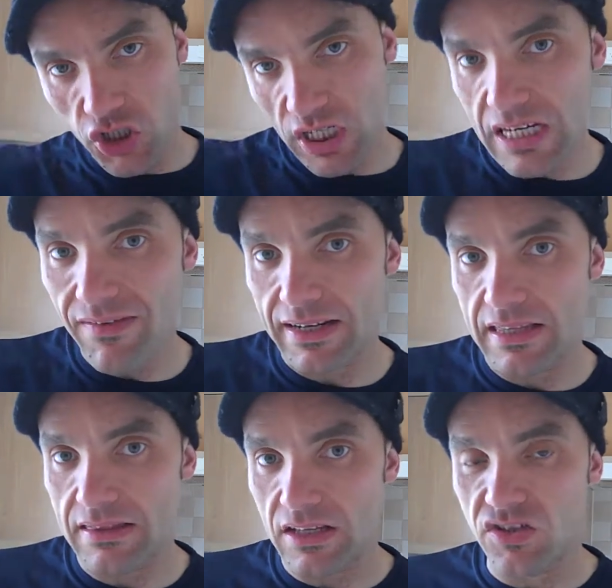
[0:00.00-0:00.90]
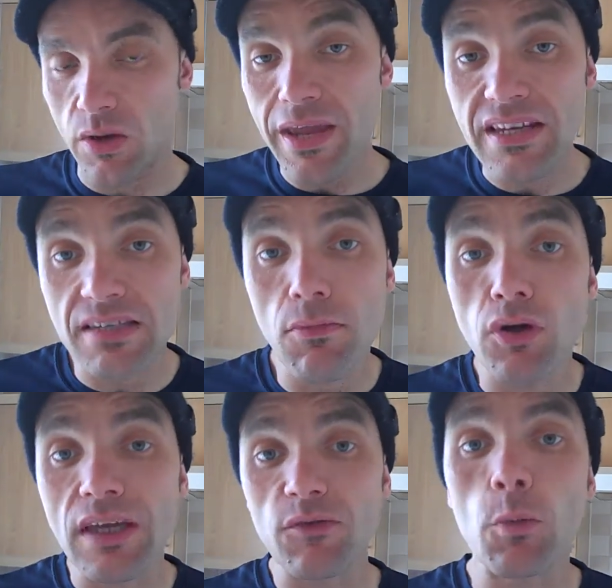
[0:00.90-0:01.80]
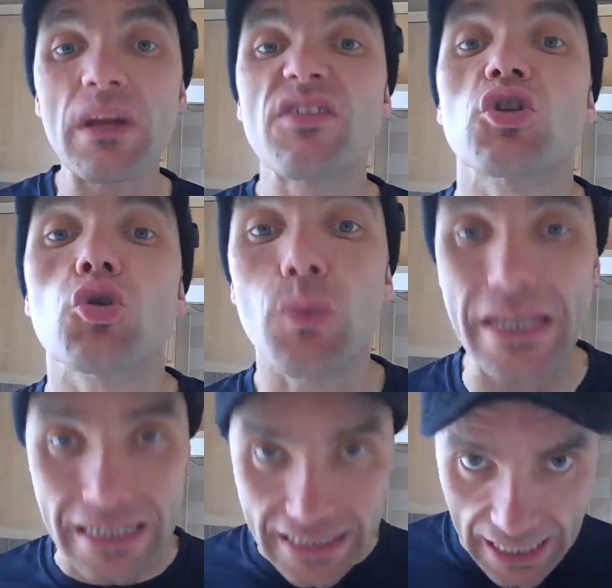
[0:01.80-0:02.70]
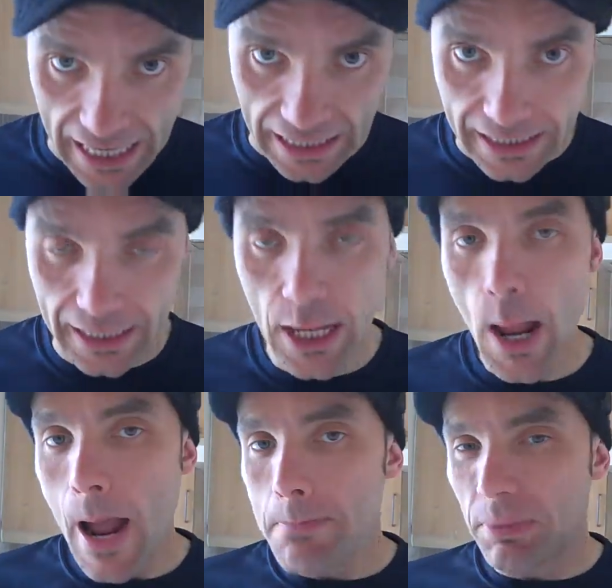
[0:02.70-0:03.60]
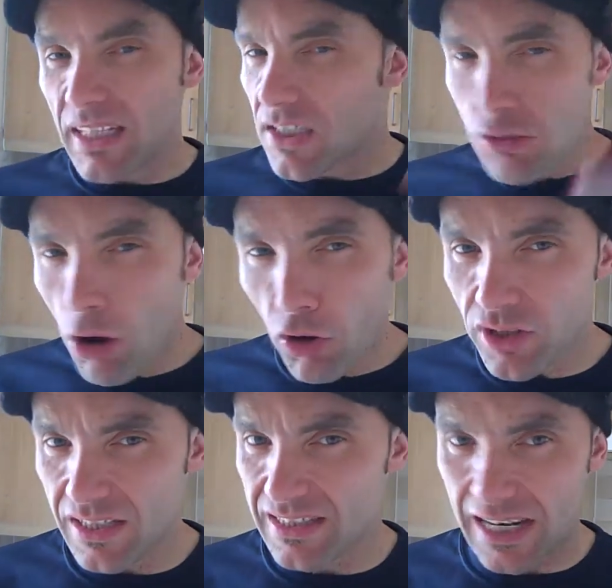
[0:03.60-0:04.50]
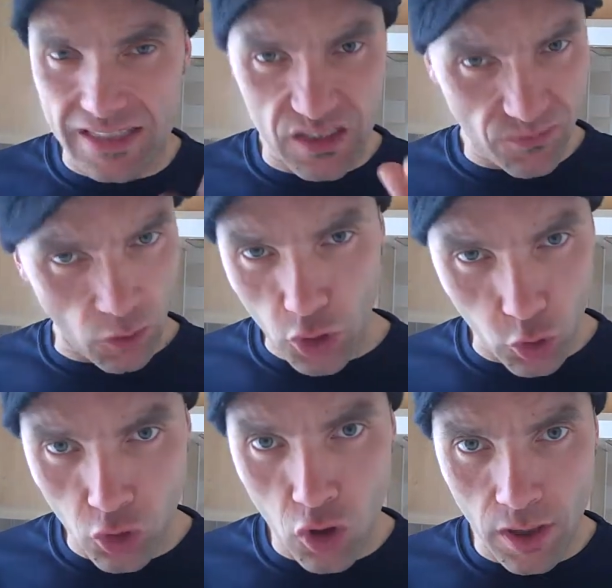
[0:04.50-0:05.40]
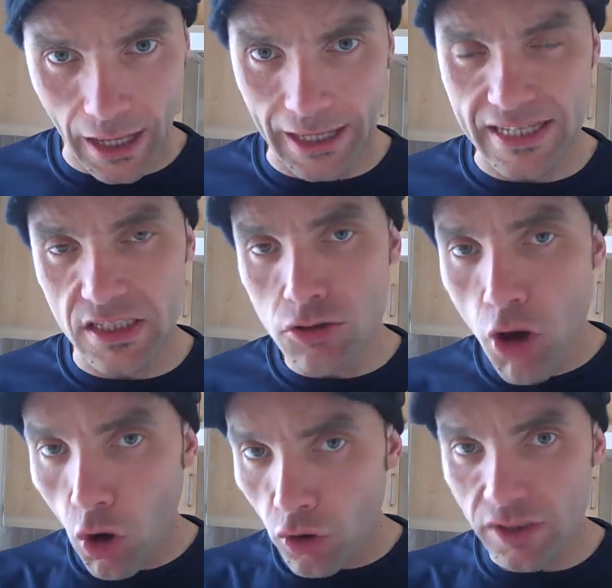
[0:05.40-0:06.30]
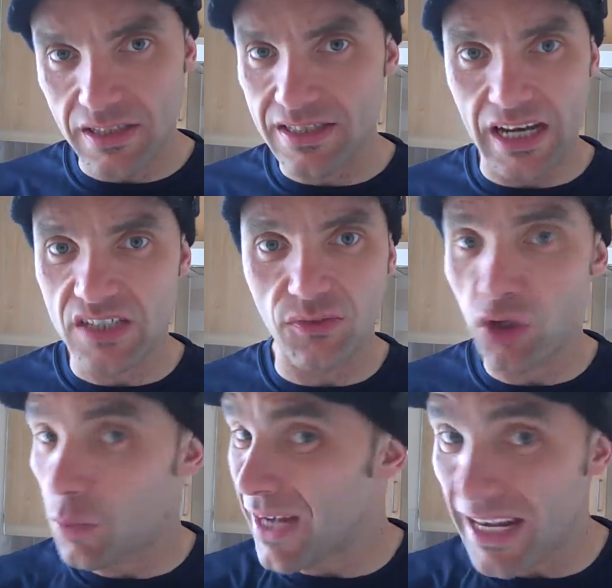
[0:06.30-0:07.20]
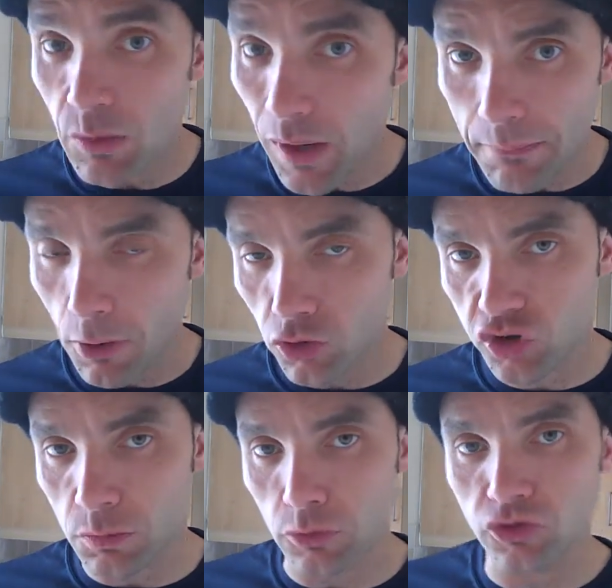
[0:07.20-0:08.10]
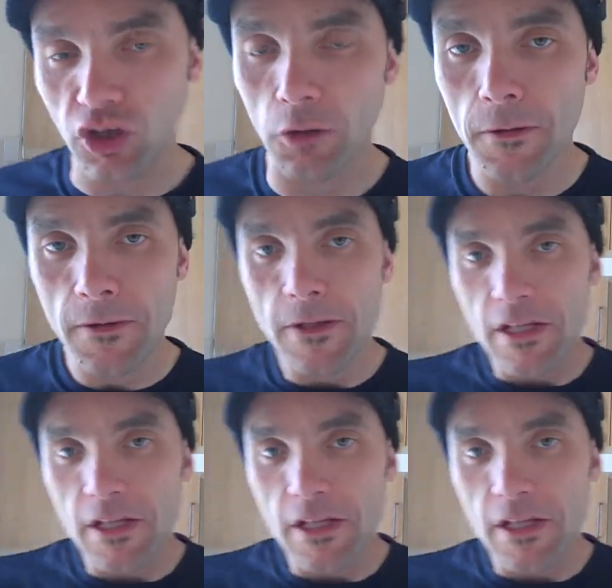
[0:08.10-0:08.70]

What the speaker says: achieve anything. So, yes, it might give you a bit of a sweet kick, but it's not going to satisfy hunger, and it's not going to satisfy you in any way possible. So